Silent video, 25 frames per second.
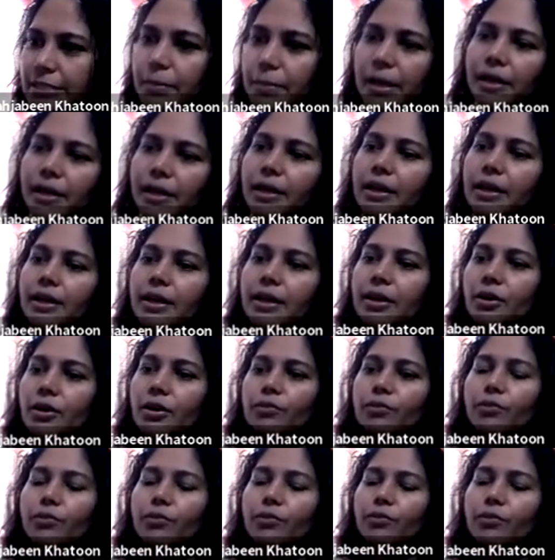depending
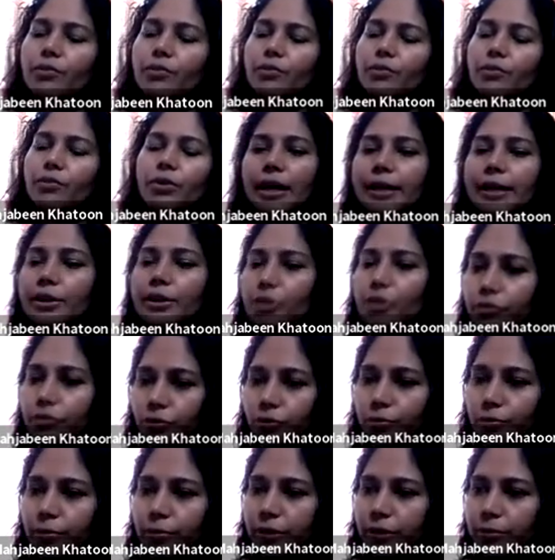on what,
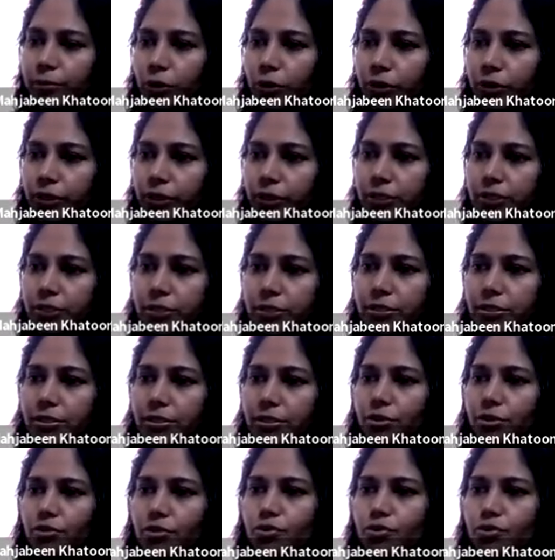kind of homemade products
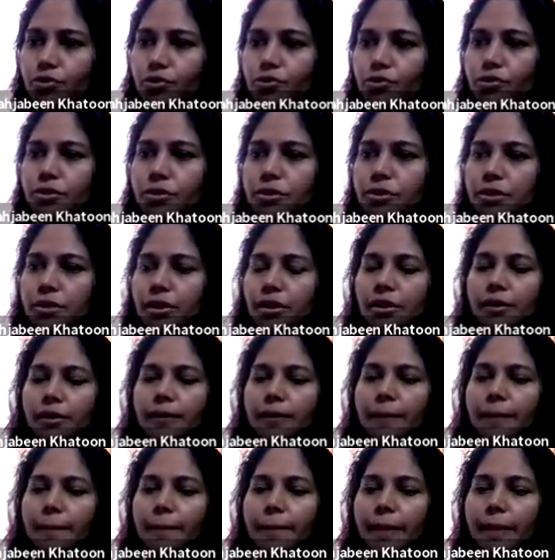uh, you use,
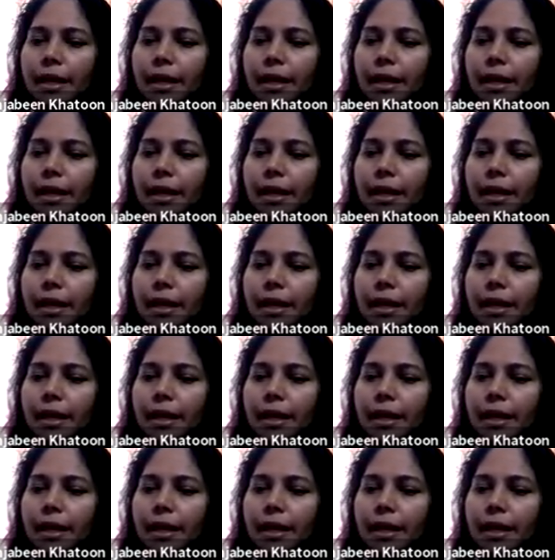uh,